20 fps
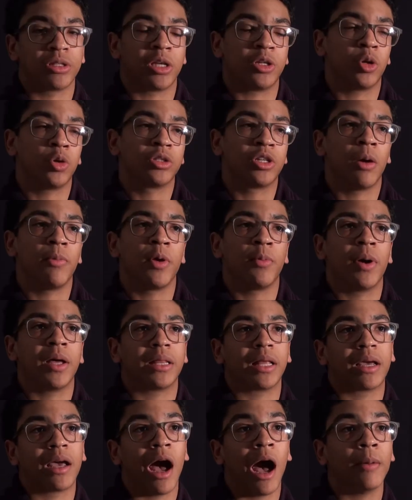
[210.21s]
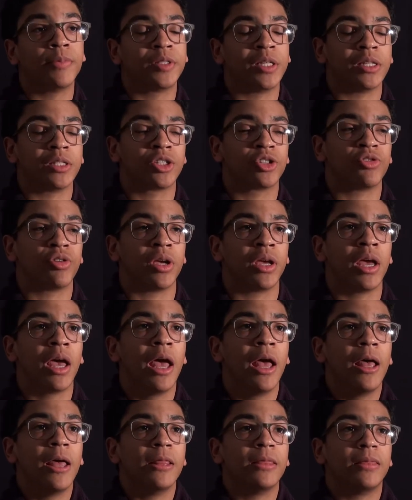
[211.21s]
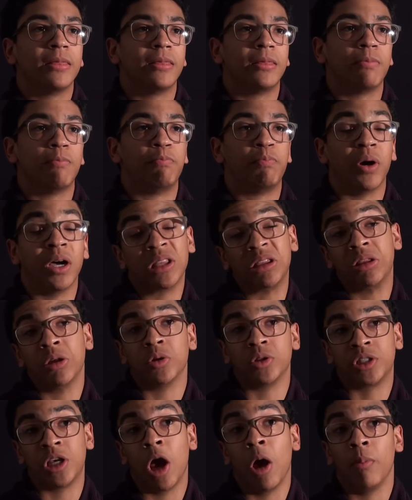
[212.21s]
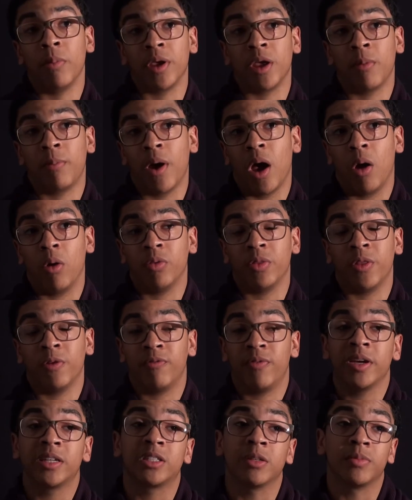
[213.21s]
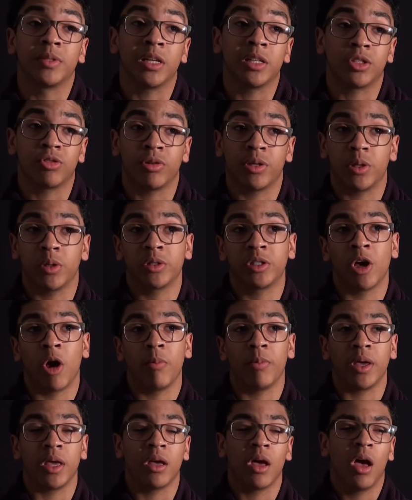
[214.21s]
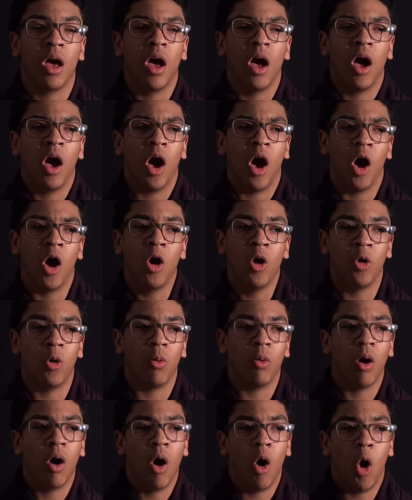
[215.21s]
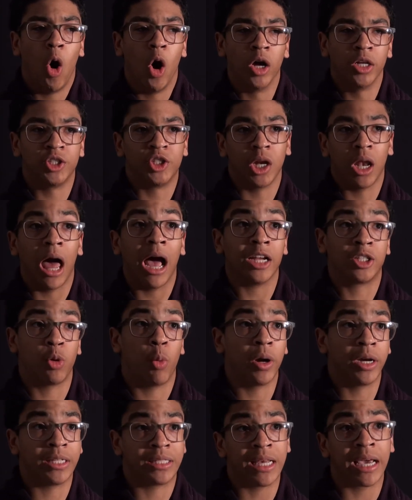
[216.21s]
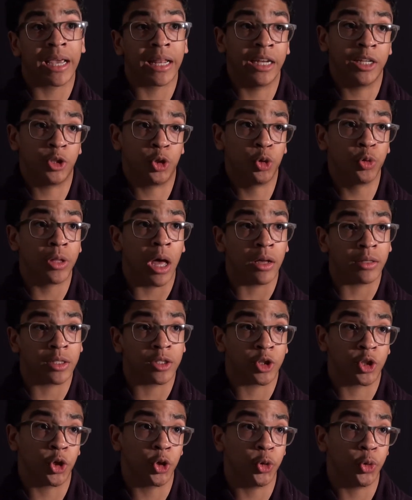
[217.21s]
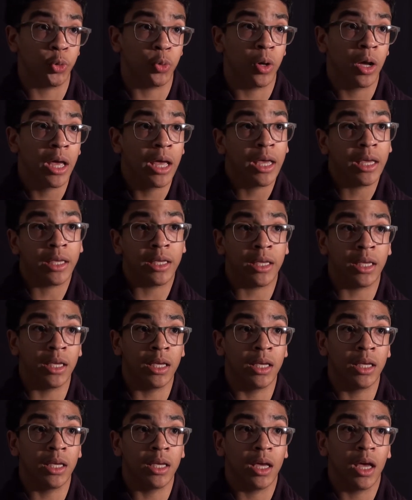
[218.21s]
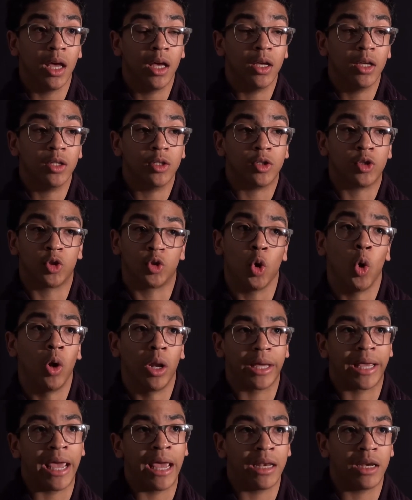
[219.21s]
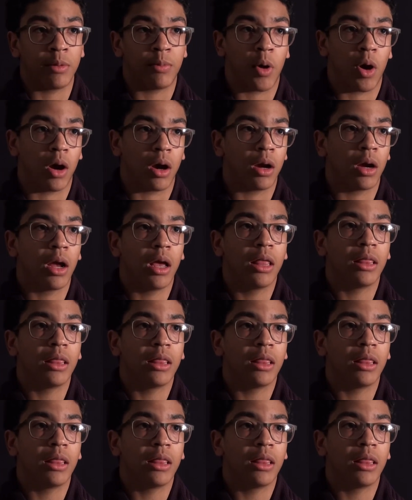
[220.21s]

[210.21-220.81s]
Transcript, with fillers: They don't tell me about the cop's history, but they'll tell me about the victim's history. They'll tell me, oh, on July 22nd in 2002, he stole a candy bar.